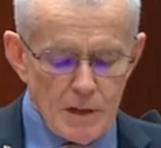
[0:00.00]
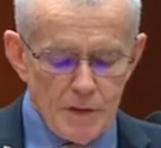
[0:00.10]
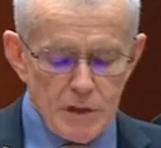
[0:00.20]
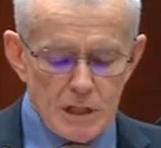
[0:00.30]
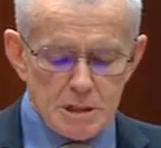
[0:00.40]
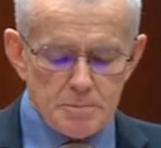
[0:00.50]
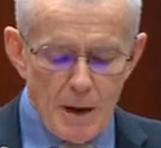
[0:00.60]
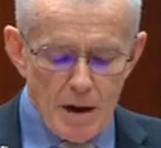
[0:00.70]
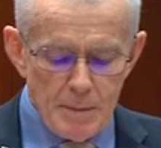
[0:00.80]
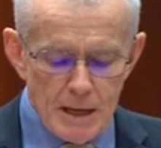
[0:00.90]
of the
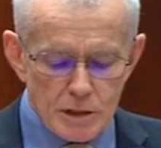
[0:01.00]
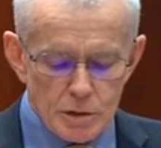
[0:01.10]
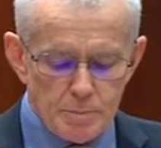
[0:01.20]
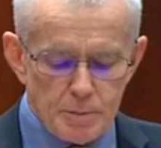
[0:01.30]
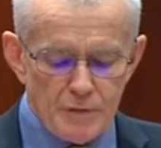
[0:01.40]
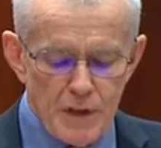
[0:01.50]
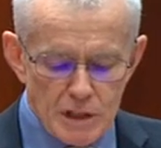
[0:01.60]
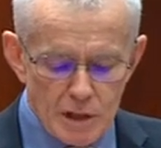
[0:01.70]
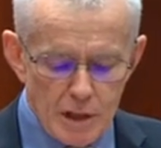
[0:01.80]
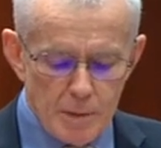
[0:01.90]
experimental,
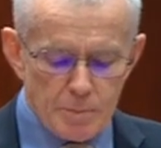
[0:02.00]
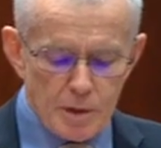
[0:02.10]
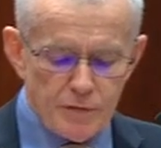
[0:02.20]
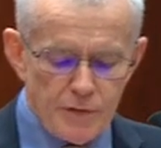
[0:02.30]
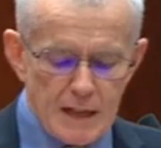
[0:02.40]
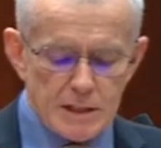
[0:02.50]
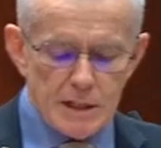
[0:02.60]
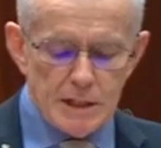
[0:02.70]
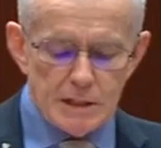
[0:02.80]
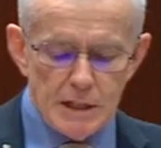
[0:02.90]
provisionally approved
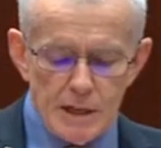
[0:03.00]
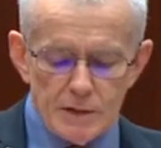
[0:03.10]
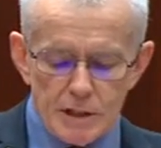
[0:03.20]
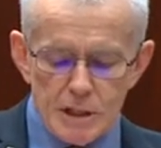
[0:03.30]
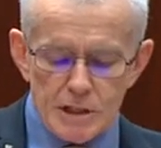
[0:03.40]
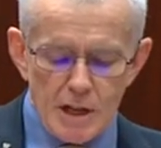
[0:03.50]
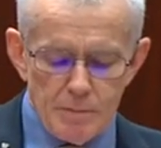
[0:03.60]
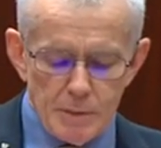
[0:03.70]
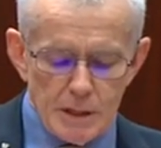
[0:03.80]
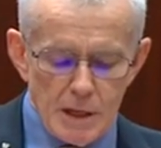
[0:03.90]
vaccines that this
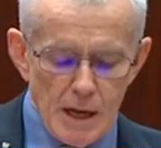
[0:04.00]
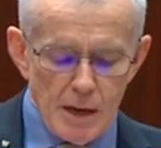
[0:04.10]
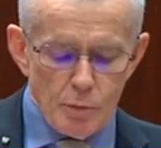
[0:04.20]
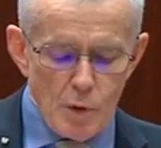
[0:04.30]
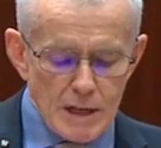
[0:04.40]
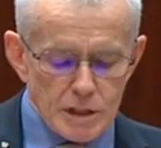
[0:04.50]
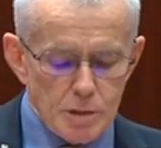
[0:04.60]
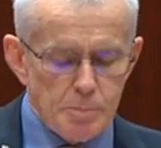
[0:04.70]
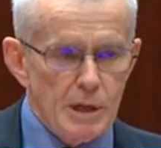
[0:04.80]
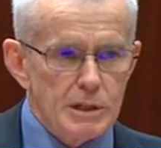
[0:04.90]
government rushed
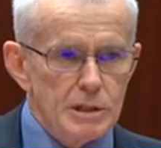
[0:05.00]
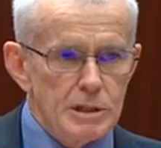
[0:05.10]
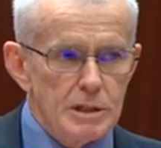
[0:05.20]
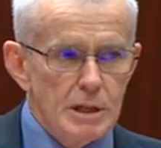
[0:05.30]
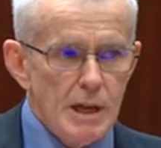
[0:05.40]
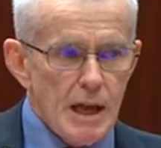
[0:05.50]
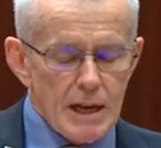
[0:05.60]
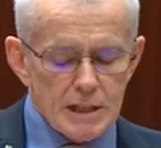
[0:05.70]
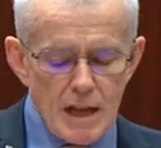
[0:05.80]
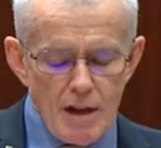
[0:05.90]
to purchase
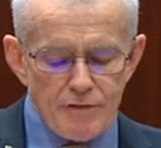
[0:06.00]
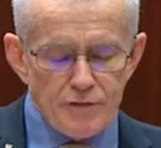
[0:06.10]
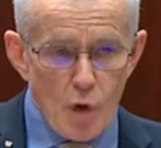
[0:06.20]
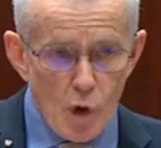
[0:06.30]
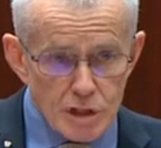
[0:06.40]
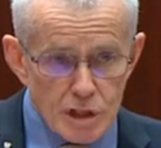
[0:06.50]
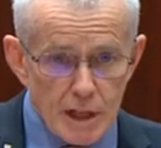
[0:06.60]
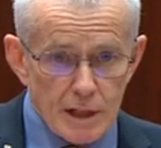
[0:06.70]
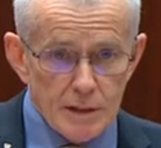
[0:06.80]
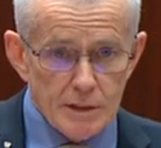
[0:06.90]
and is now
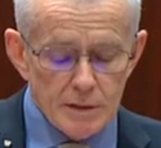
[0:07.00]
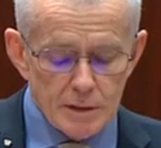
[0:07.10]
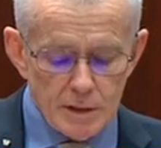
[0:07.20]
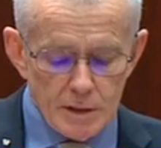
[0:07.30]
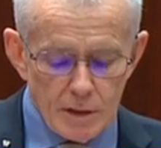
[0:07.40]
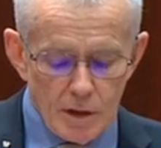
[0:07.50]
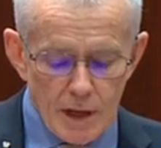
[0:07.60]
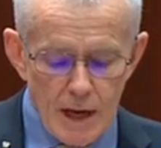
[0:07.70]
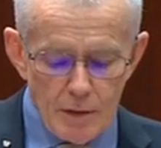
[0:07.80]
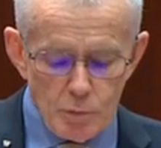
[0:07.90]
forcing on
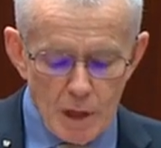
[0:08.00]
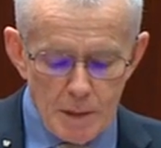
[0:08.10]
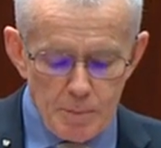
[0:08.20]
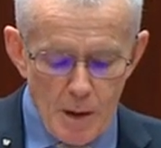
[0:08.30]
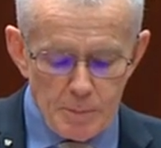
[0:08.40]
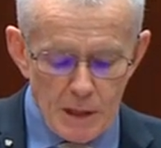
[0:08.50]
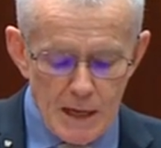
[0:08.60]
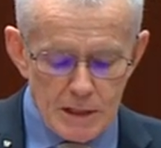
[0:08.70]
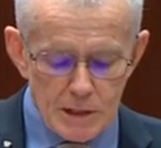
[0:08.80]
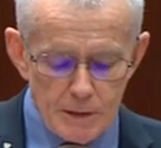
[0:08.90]
an unwilling
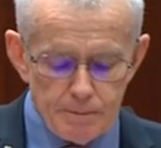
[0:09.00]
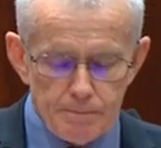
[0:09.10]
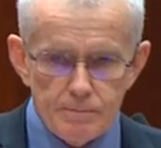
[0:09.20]
population.